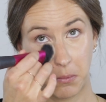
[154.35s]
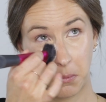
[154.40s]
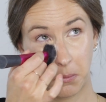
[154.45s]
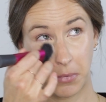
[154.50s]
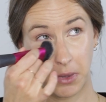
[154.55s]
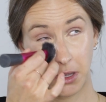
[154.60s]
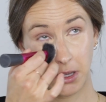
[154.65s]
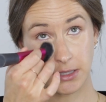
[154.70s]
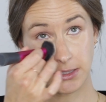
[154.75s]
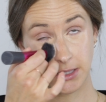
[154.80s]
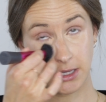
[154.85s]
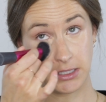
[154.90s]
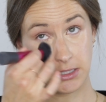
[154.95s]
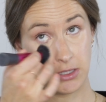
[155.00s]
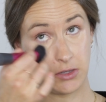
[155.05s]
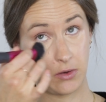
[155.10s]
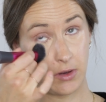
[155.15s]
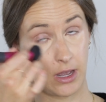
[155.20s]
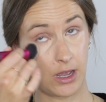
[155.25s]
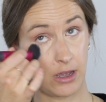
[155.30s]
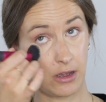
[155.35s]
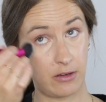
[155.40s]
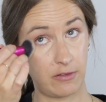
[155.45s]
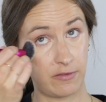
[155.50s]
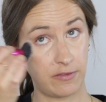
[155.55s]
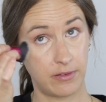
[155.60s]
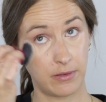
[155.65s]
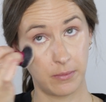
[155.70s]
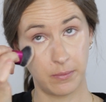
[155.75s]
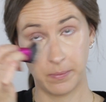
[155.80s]
Because I do
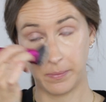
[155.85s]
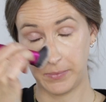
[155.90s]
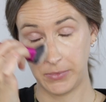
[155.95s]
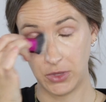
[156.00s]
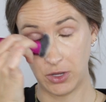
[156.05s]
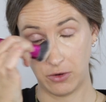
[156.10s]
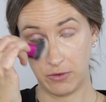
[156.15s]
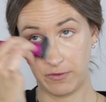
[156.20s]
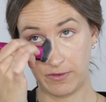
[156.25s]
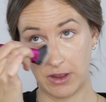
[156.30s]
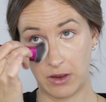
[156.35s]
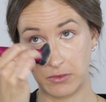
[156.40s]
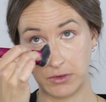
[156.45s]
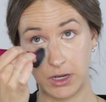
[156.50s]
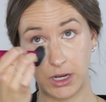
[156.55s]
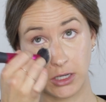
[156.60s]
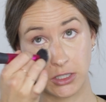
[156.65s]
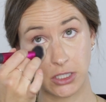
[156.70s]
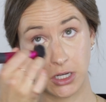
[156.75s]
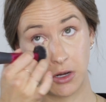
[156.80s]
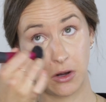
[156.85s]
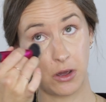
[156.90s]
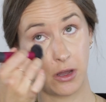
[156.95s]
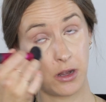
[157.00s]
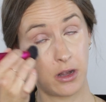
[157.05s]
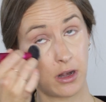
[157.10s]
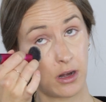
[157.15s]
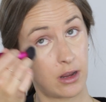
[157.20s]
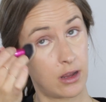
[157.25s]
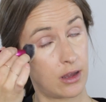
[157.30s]
have no foundation
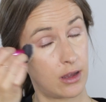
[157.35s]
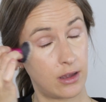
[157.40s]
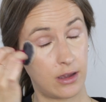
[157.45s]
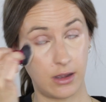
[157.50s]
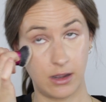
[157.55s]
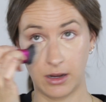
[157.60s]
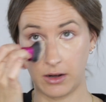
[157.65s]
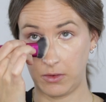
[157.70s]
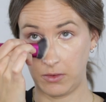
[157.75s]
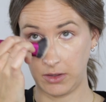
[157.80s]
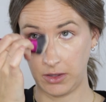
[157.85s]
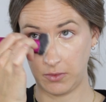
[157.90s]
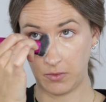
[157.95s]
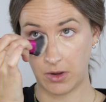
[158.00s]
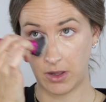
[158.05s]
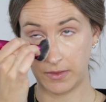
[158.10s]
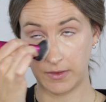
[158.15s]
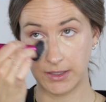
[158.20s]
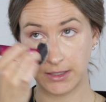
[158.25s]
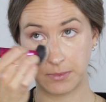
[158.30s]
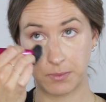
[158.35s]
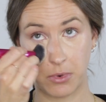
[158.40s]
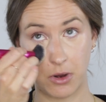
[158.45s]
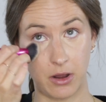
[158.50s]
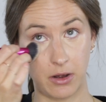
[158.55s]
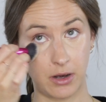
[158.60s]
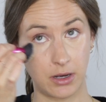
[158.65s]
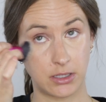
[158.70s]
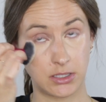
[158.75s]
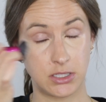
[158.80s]
on, I really want this
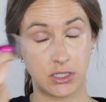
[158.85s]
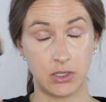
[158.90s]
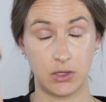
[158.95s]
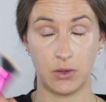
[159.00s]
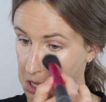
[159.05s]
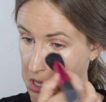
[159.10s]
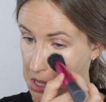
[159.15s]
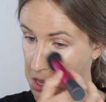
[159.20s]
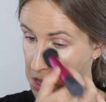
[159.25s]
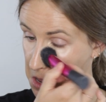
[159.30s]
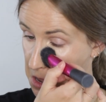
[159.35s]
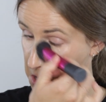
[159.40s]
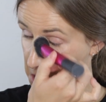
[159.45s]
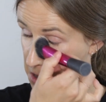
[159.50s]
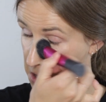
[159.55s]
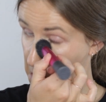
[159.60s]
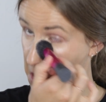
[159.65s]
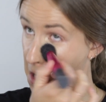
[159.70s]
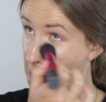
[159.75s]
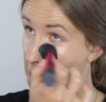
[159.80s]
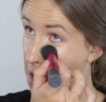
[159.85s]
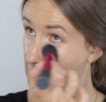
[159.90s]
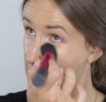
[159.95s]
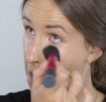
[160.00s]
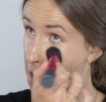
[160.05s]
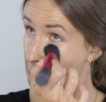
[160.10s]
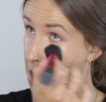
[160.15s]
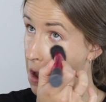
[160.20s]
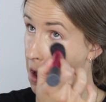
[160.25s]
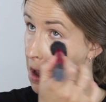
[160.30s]
product to blend
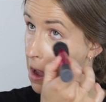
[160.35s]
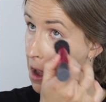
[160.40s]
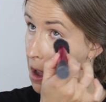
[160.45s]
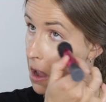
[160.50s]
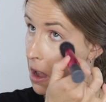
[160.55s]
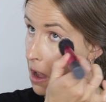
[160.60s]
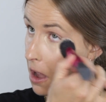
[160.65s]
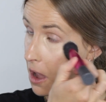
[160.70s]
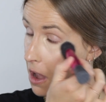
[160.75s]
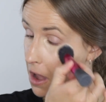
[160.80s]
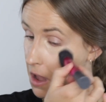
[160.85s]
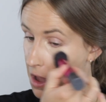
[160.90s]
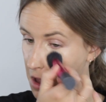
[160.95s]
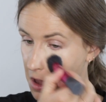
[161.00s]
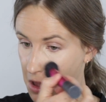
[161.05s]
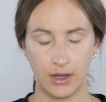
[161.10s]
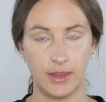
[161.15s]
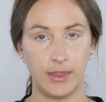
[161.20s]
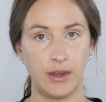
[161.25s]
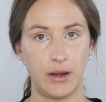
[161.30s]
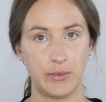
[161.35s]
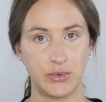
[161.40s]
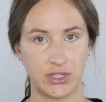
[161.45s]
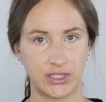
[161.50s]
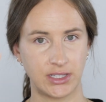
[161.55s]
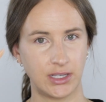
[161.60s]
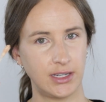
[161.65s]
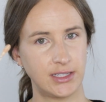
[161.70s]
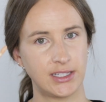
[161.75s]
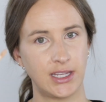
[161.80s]
into the rest of my face. And then I'm
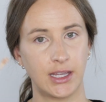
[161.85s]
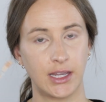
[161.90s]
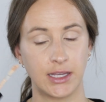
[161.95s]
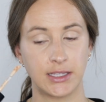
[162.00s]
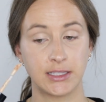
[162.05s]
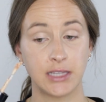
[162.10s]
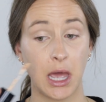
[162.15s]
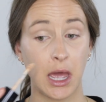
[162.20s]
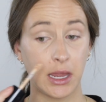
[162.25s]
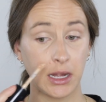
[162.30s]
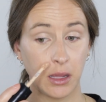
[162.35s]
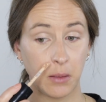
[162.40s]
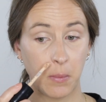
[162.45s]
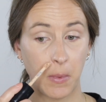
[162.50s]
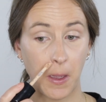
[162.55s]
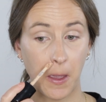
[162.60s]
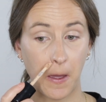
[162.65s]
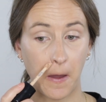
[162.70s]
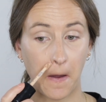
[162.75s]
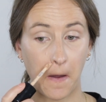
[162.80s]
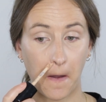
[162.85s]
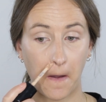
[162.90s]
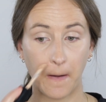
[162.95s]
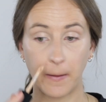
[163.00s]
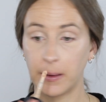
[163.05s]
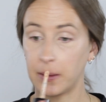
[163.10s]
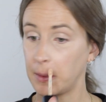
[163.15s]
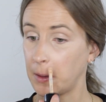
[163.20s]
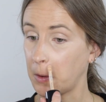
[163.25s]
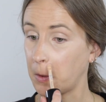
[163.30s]
just going to take a tiny bit
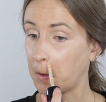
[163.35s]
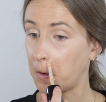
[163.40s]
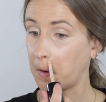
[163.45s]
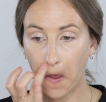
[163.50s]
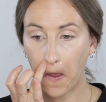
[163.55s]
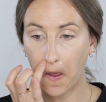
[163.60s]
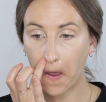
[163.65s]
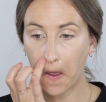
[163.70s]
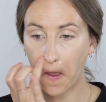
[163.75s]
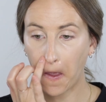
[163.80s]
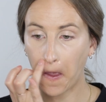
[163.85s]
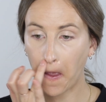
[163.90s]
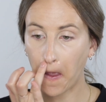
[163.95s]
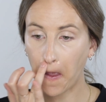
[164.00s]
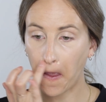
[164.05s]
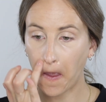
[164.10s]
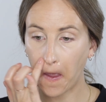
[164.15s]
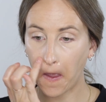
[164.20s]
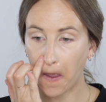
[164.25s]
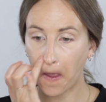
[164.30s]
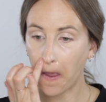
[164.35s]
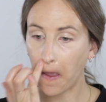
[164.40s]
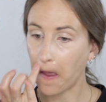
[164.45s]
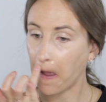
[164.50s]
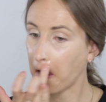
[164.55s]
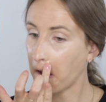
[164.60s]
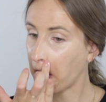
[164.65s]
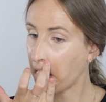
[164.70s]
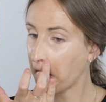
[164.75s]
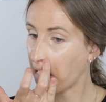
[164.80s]
in the corner of my nose
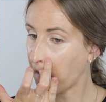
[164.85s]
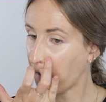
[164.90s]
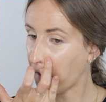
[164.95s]
there.